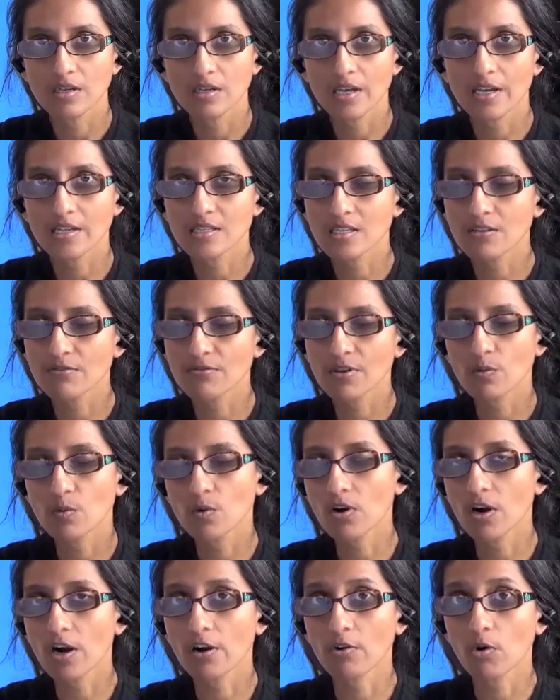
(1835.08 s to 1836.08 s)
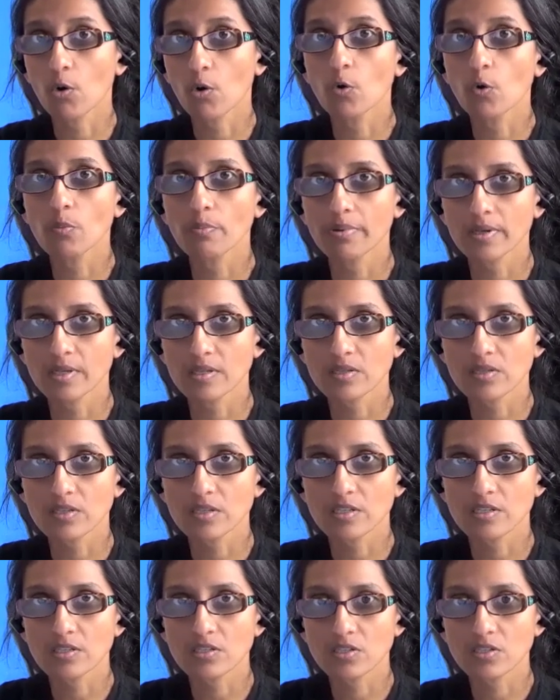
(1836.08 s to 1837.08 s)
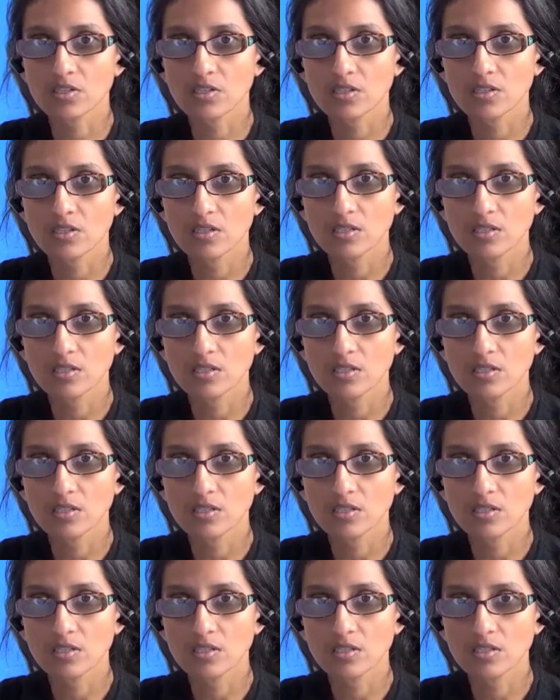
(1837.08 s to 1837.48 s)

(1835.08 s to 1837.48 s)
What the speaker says: as if it were our own business.